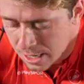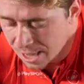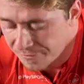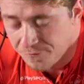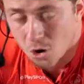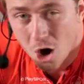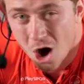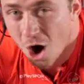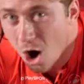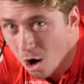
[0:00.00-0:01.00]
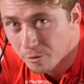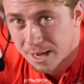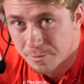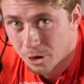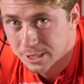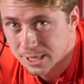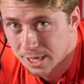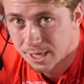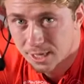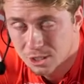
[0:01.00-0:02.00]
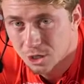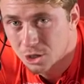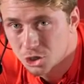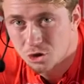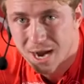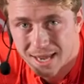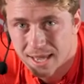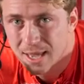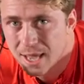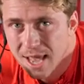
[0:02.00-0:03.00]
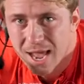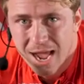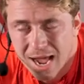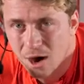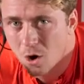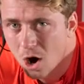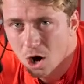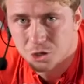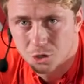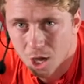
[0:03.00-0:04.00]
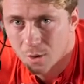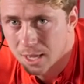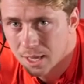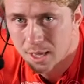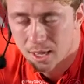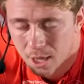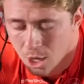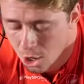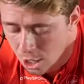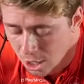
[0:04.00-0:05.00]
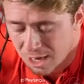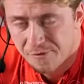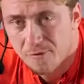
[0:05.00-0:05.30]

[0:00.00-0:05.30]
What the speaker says: If you've got a heart rate monitor, so you can track how hard you're going, and if